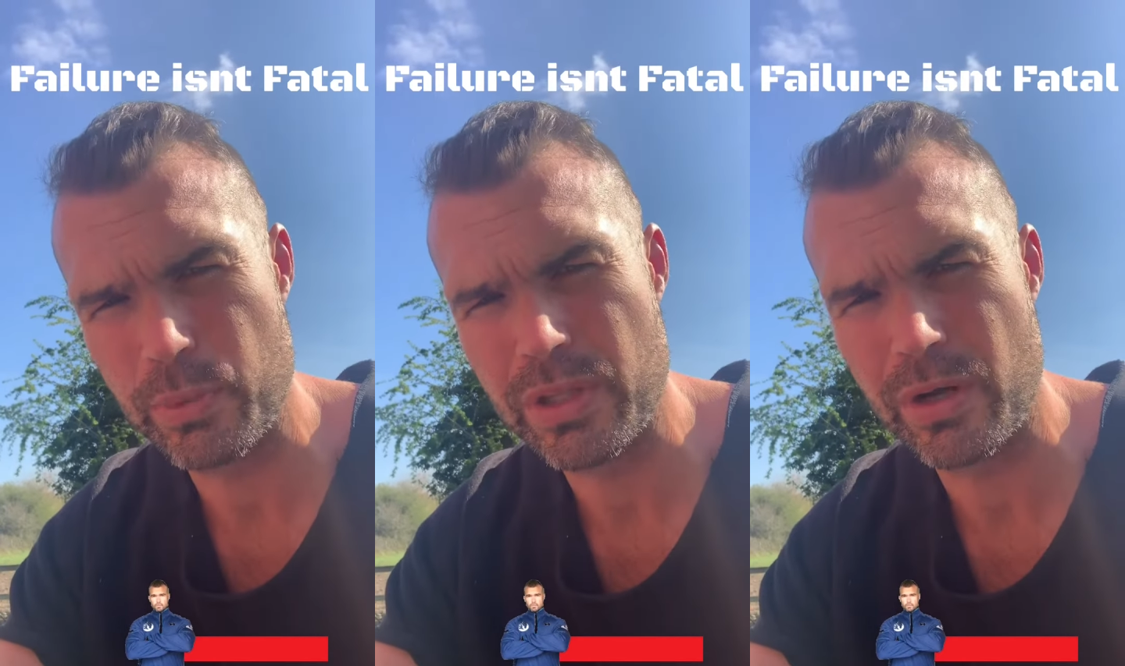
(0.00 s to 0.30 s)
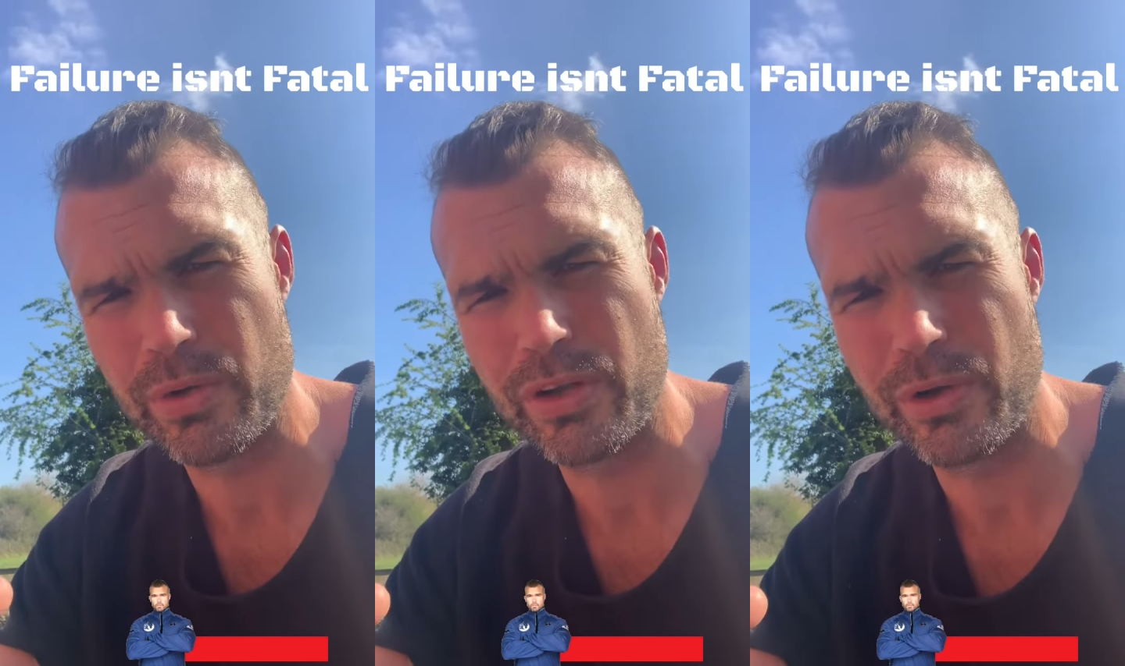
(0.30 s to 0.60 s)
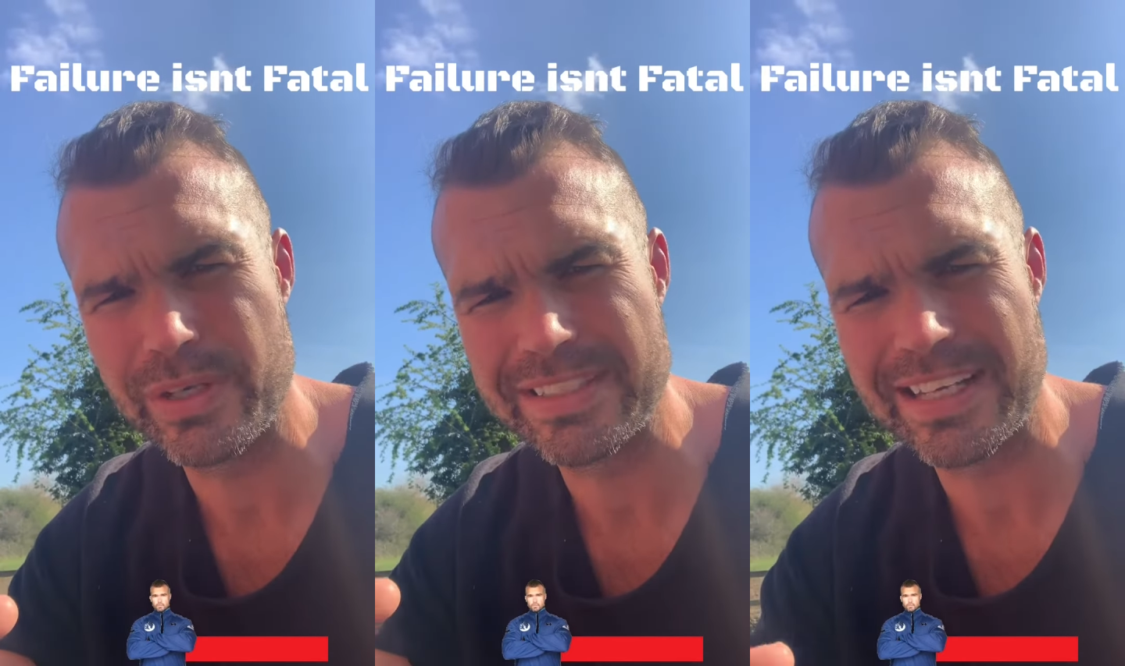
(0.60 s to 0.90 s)
We don't
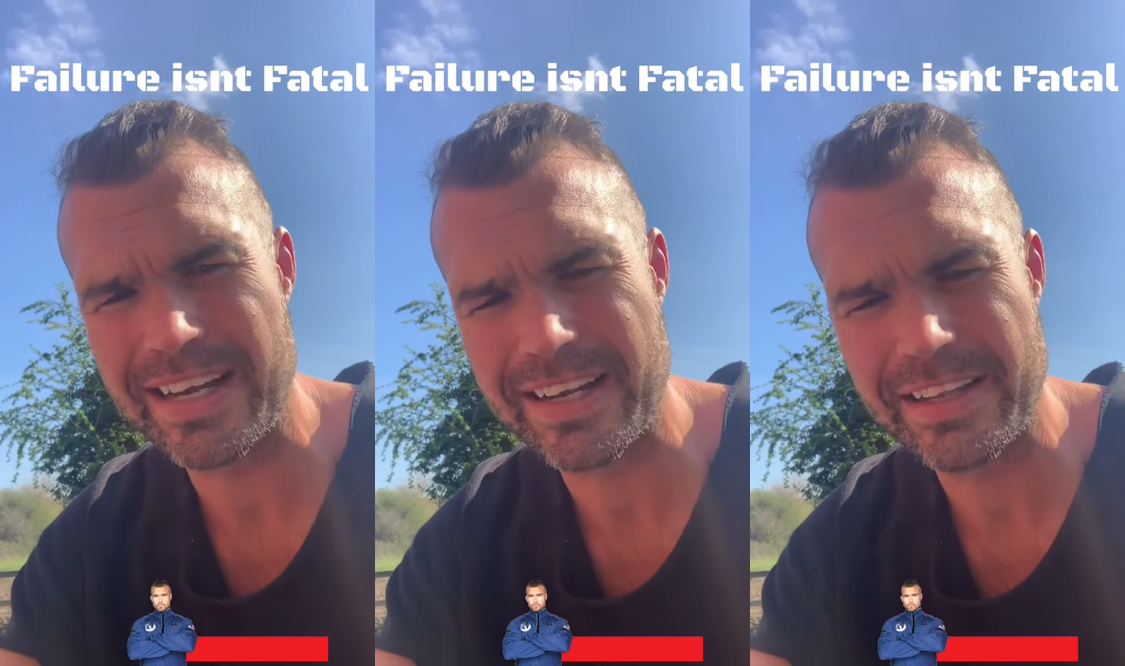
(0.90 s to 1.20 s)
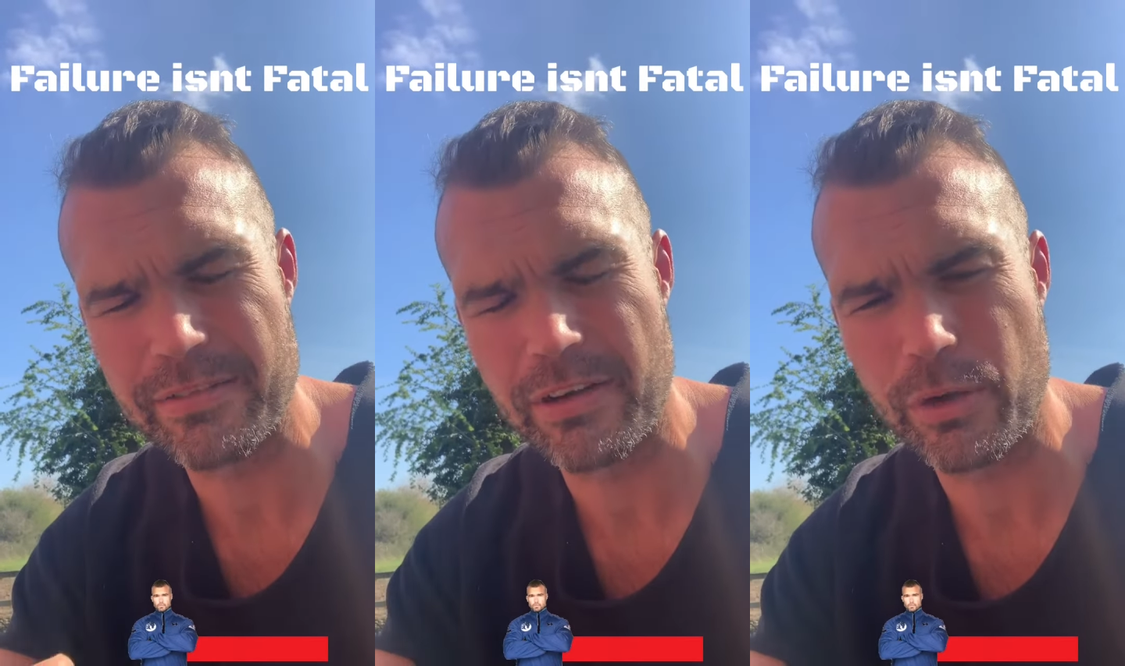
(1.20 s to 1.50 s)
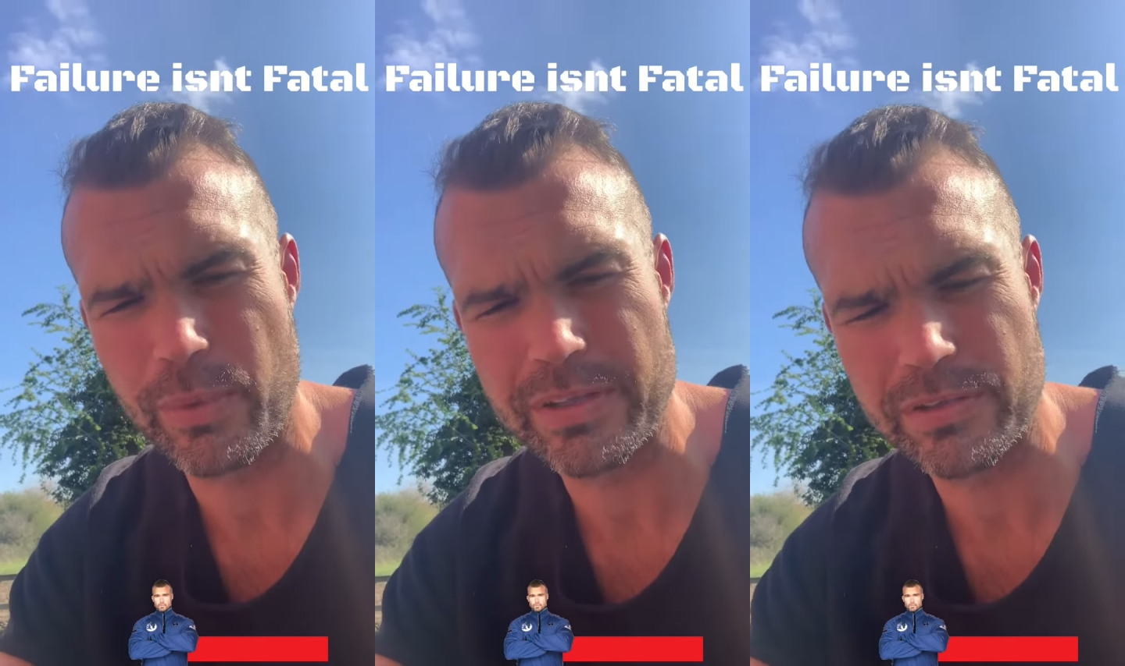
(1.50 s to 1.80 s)
know exactly the
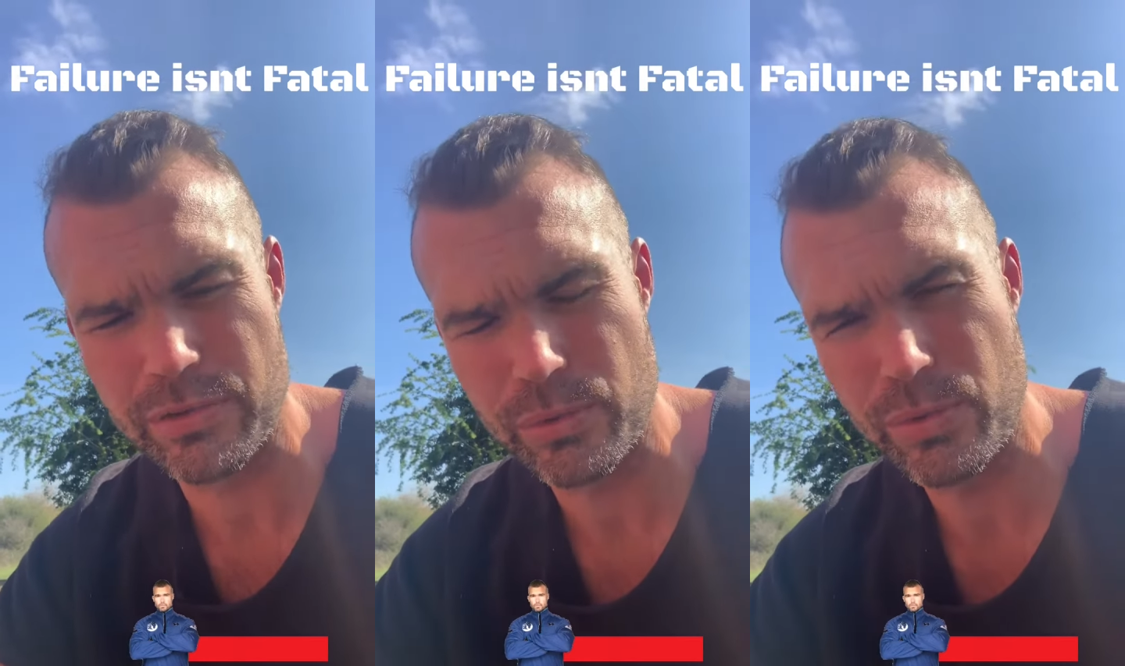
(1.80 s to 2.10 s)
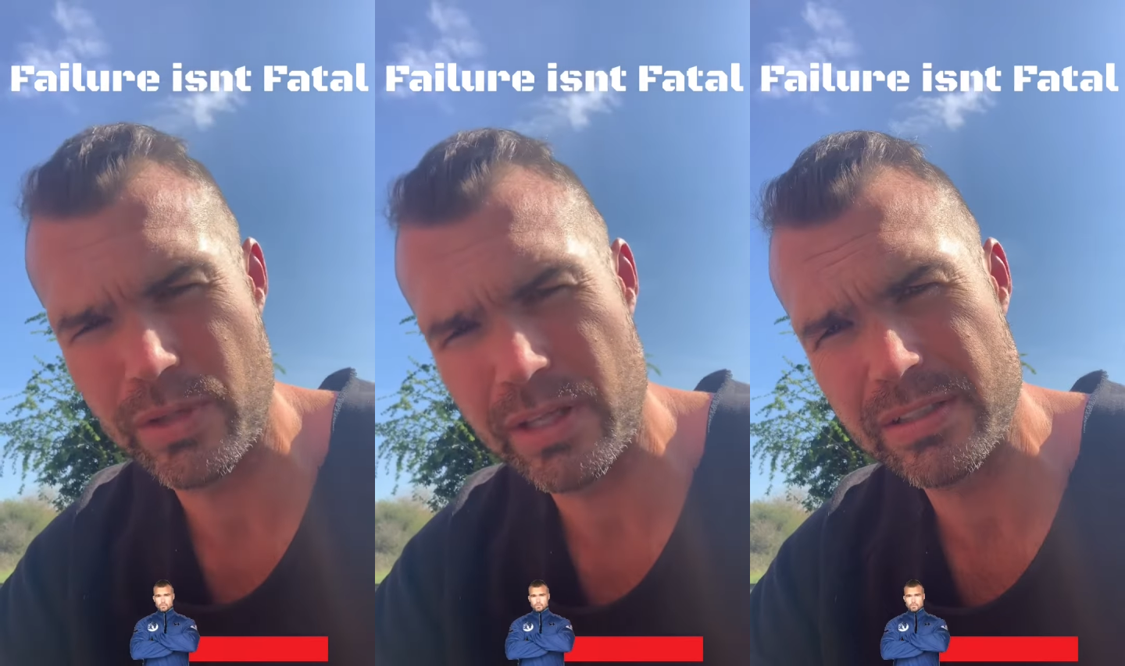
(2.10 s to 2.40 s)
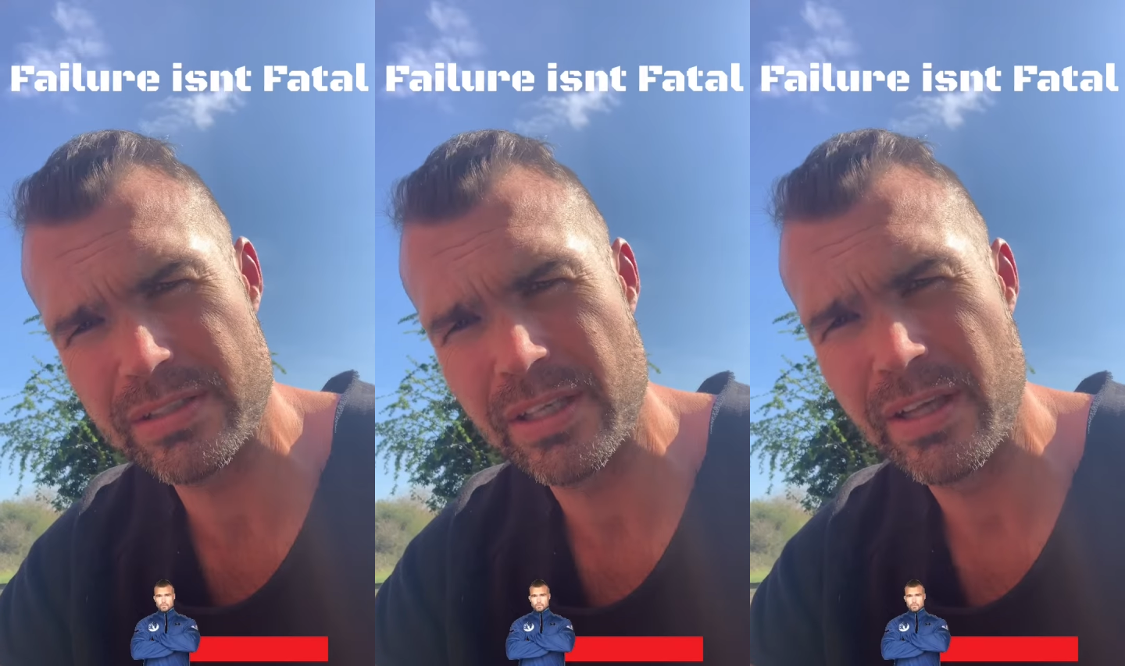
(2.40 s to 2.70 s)
right way to do
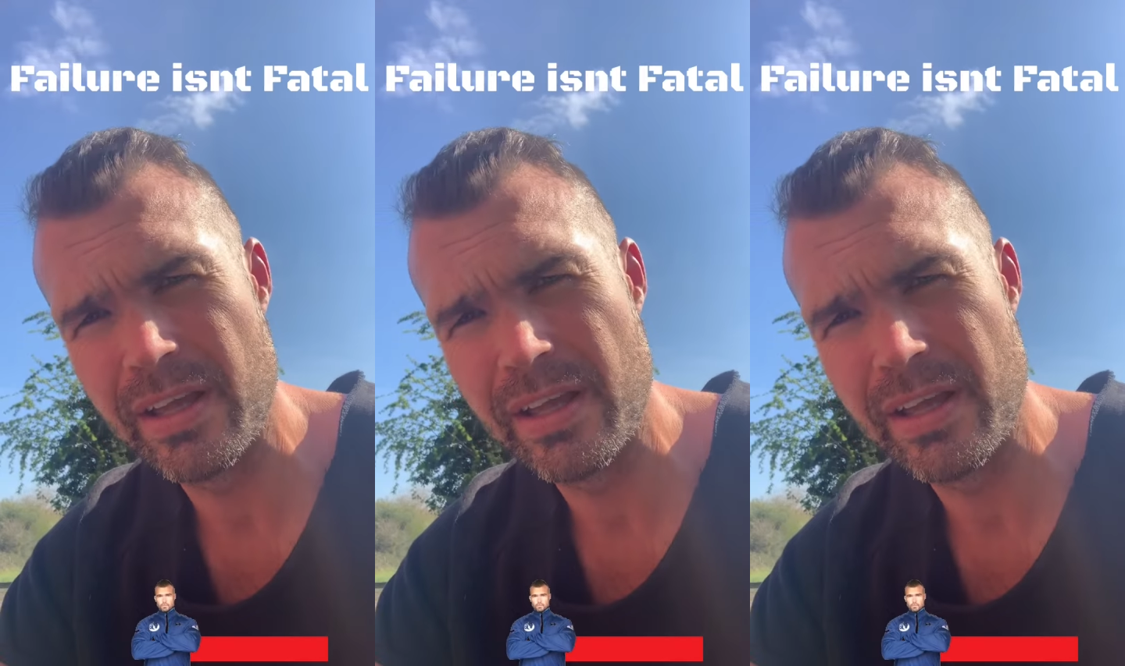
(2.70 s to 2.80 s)
things